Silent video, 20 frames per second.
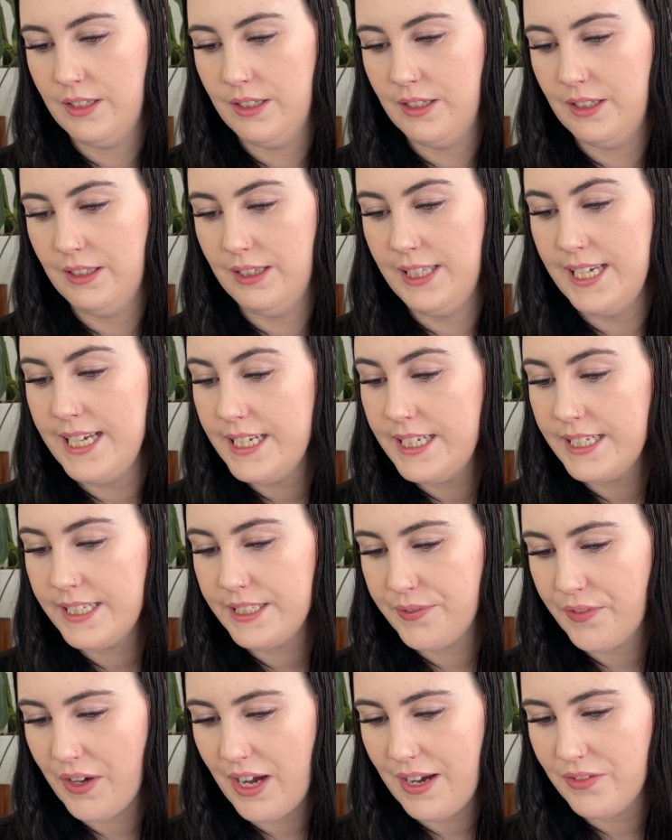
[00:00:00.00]
lid
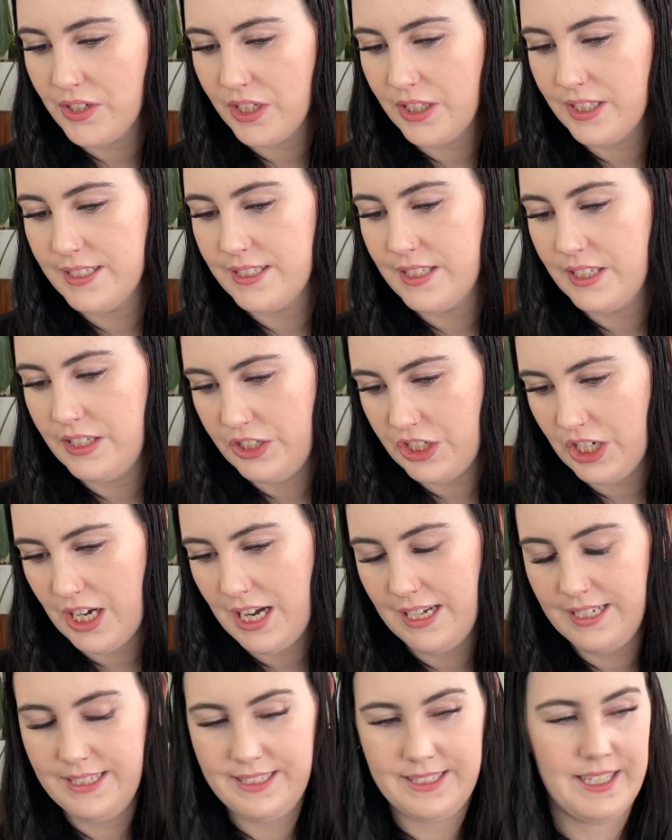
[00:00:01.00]
is $5, the
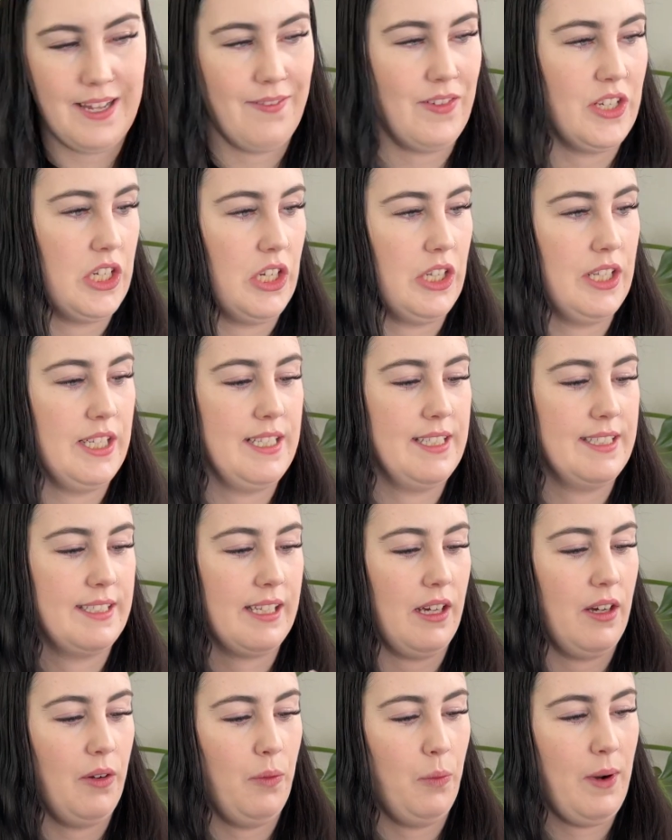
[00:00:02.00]
jar is $7.
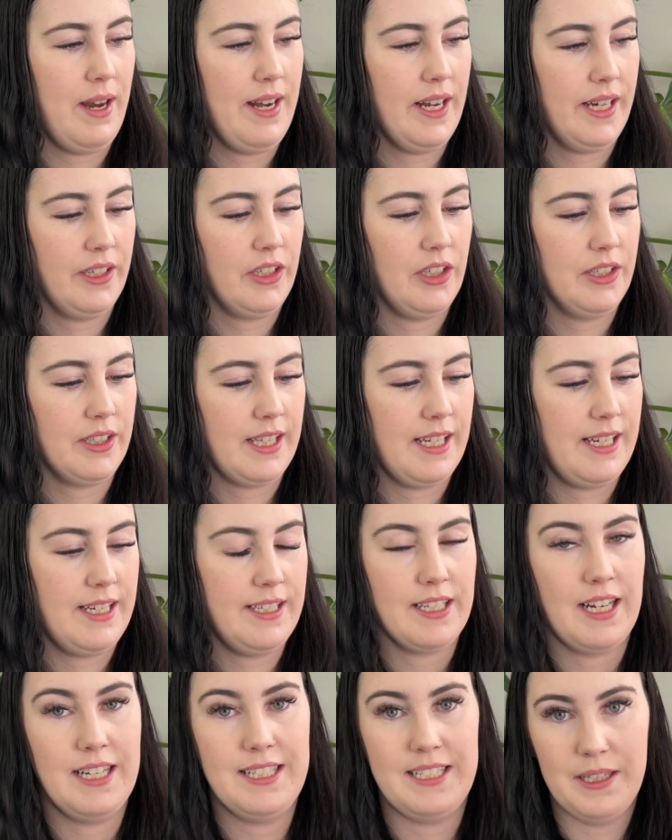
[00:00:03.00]
When I got
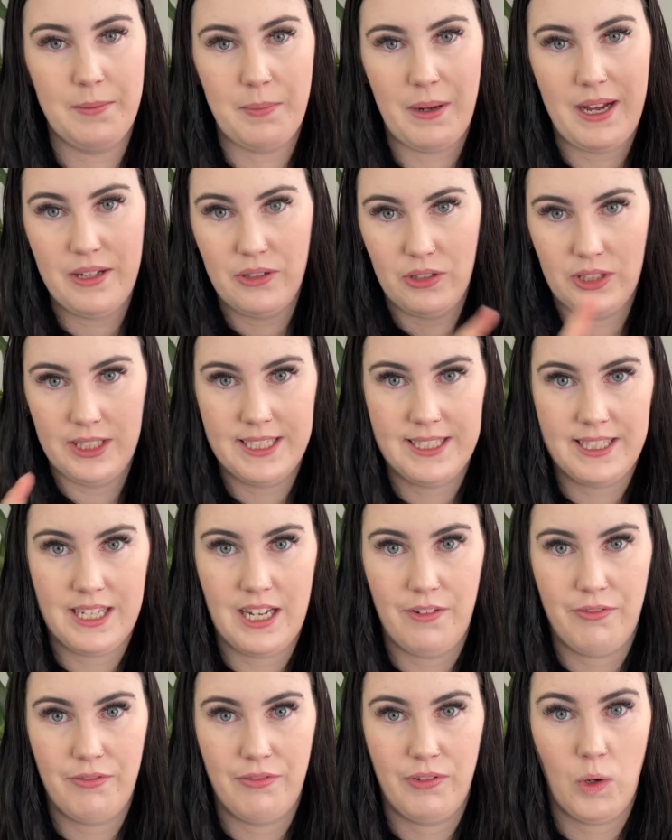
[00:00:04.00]
these, I did buy all this
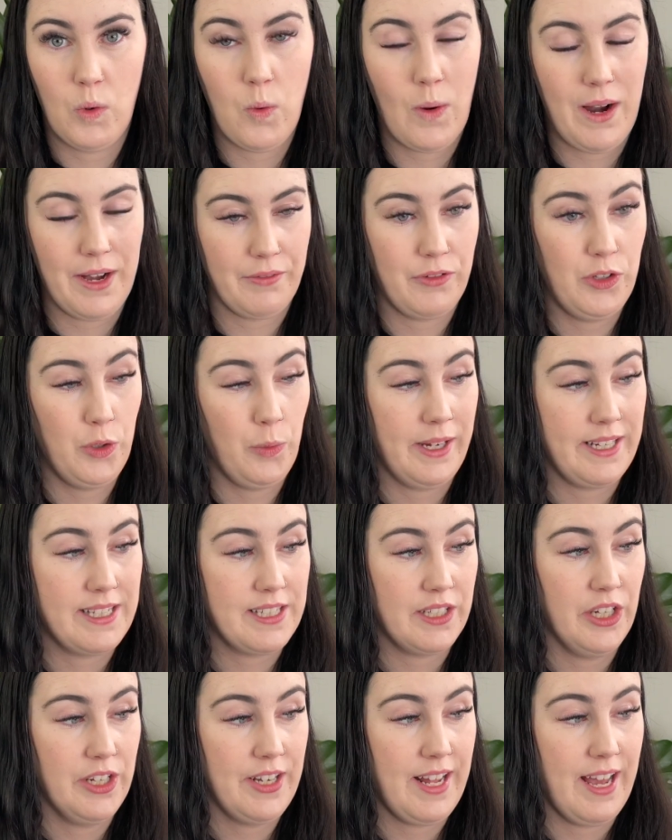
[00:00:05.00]
stuff quite a few weeks
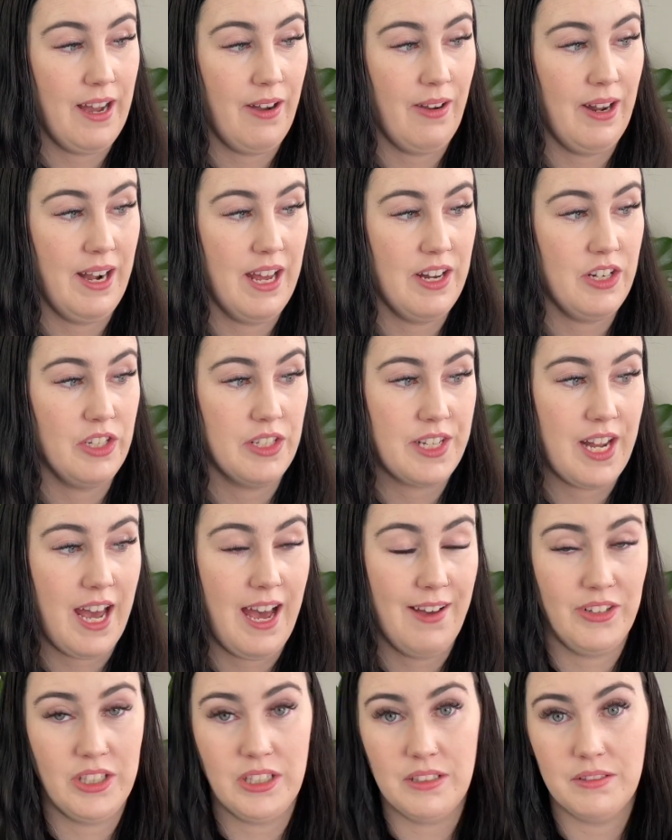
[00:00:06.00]
ago now, and I just
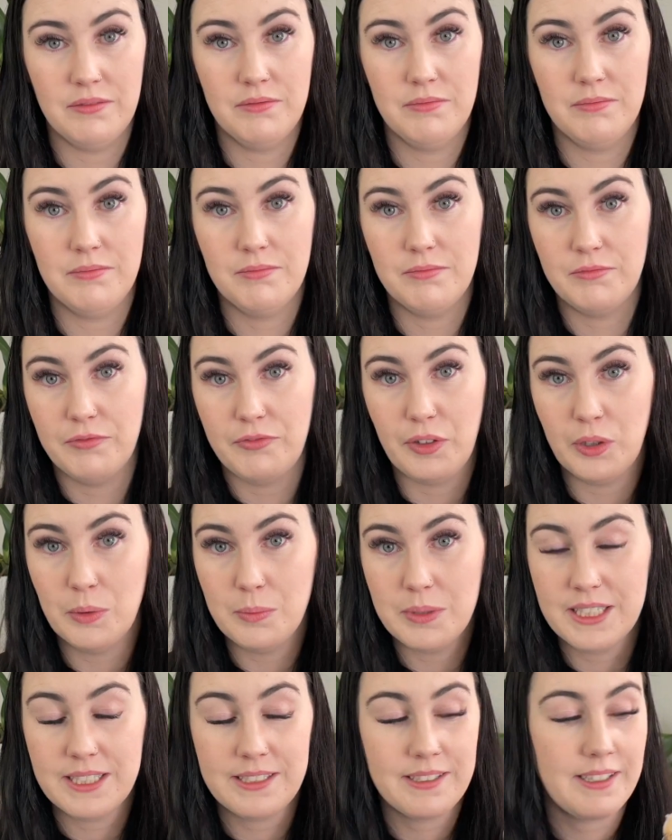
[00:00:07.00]
haven't
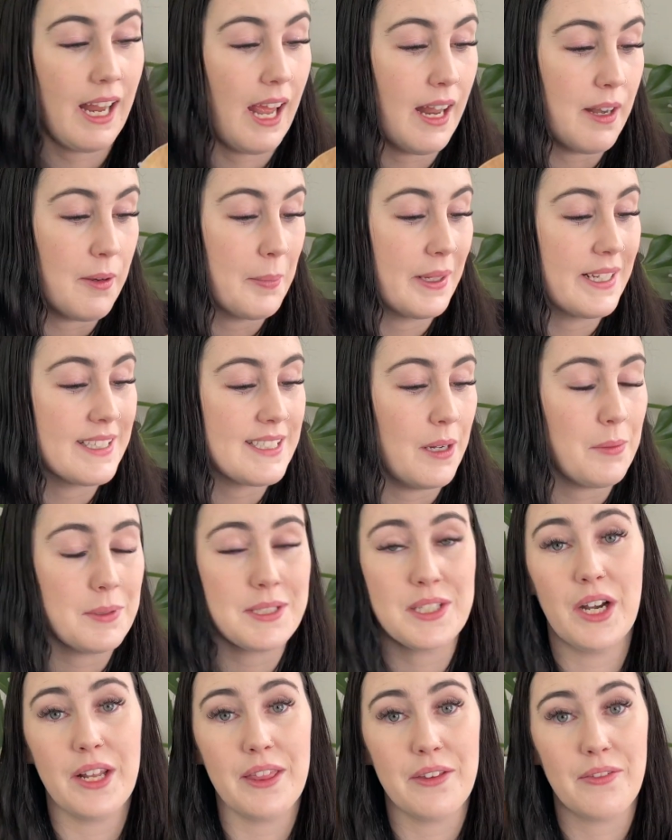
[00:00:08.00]
filmed it yet because I was
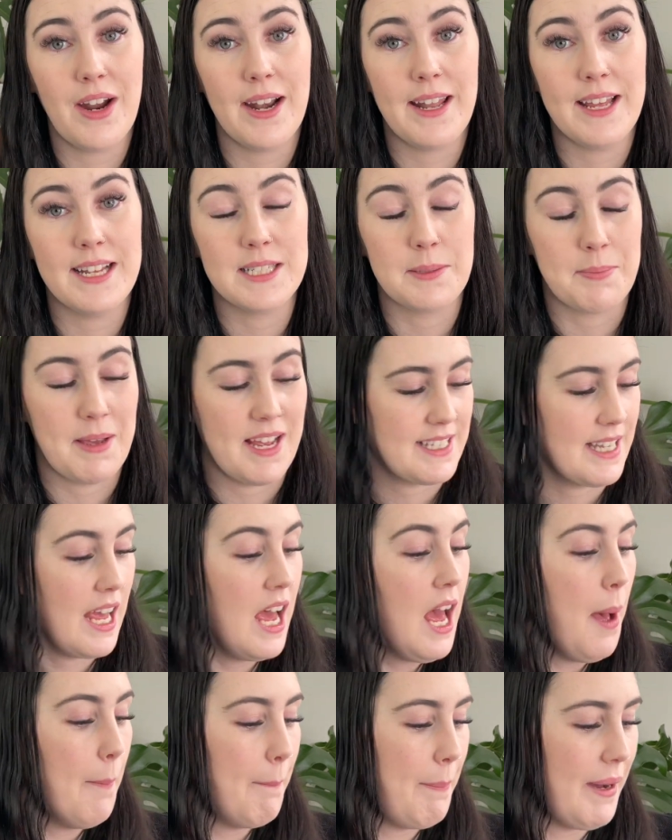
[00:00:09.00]
not in the right headspace.
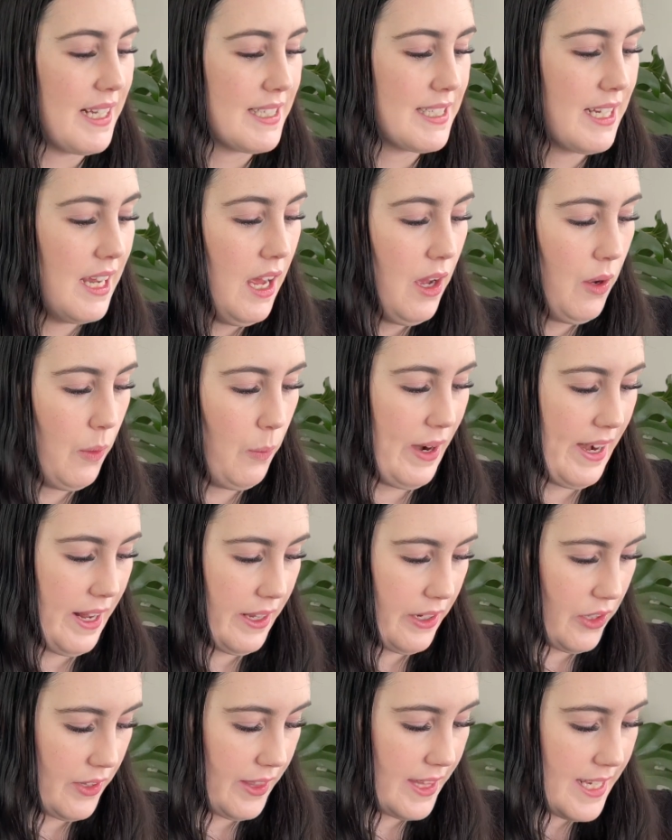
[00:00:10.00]
But when I
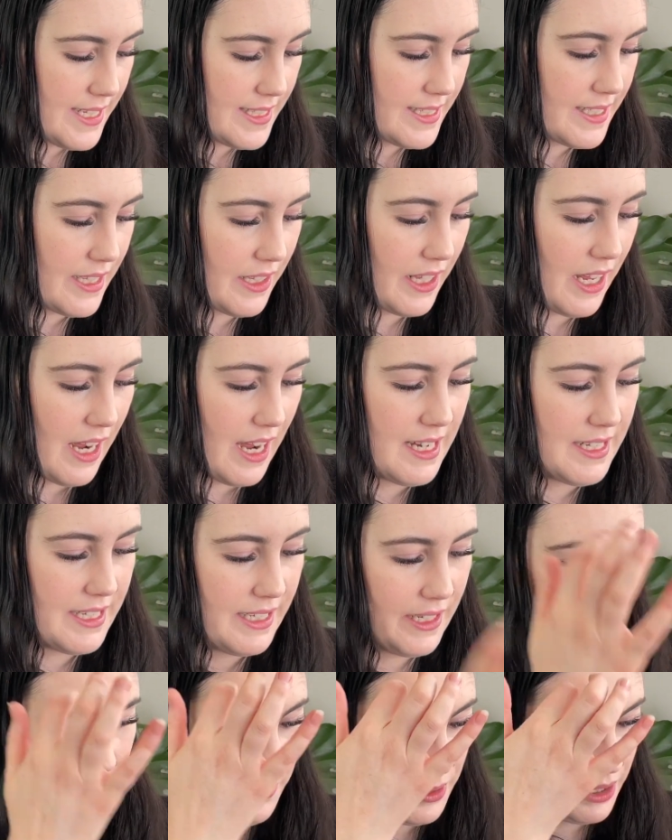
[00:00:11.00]
got this, the
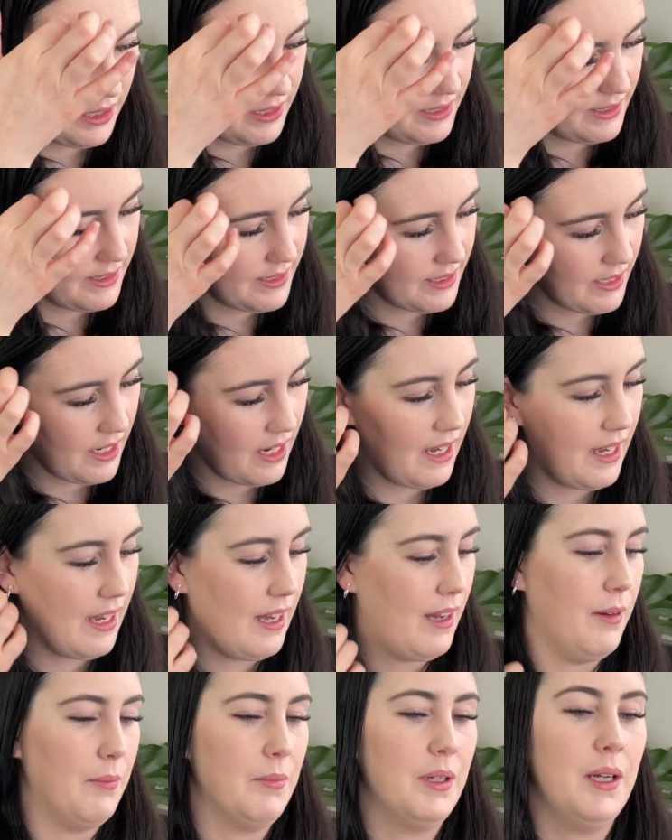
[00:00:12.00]
idea was
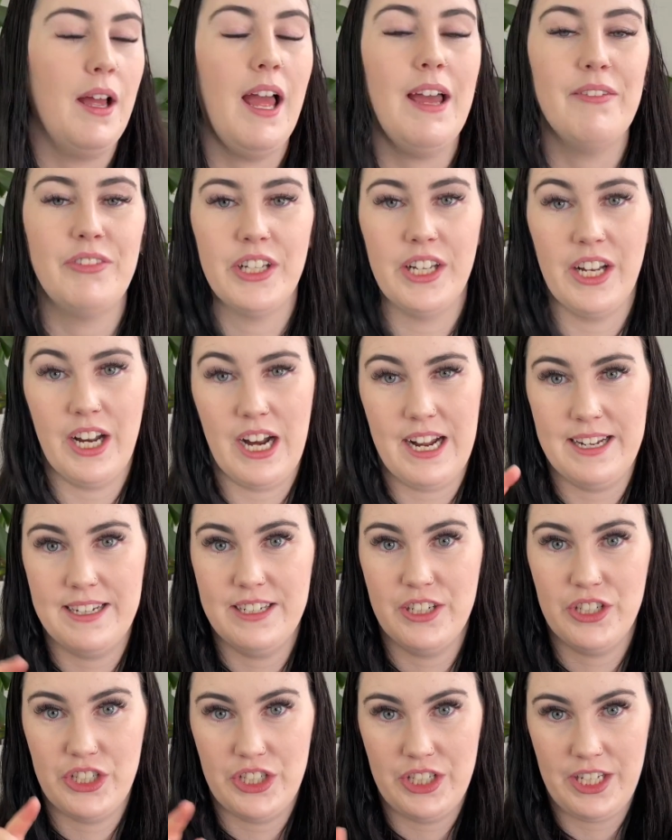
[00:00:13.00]
Evan and I
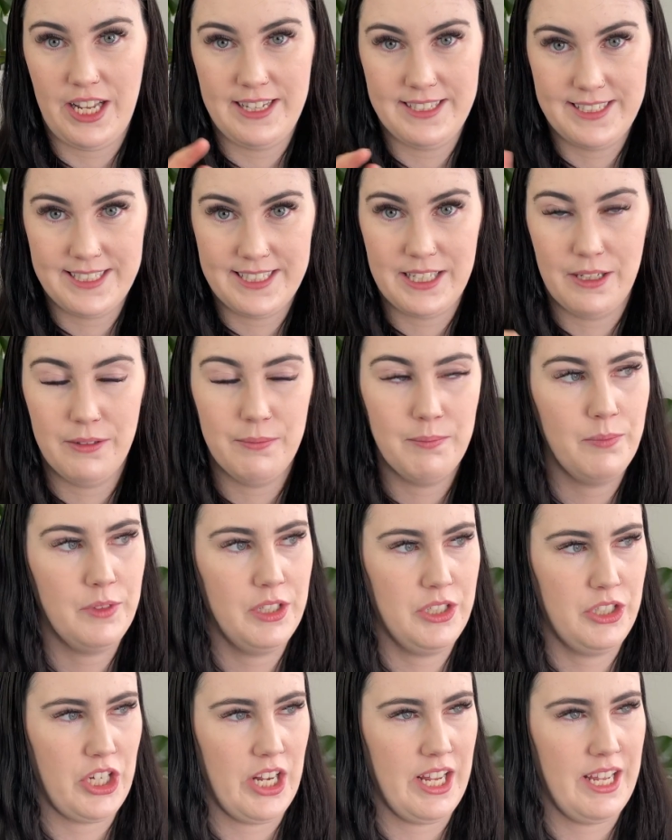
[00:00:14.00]

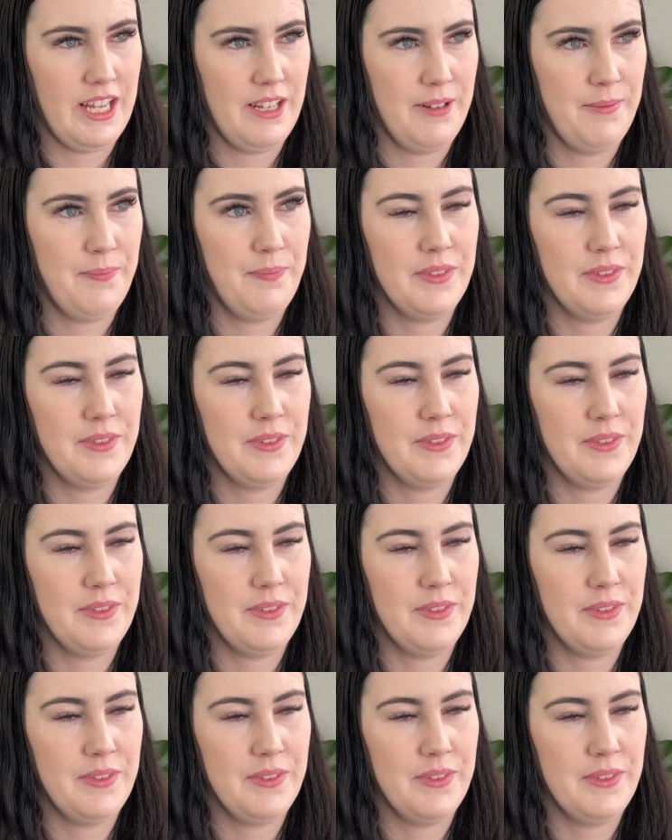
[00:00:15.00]
share/send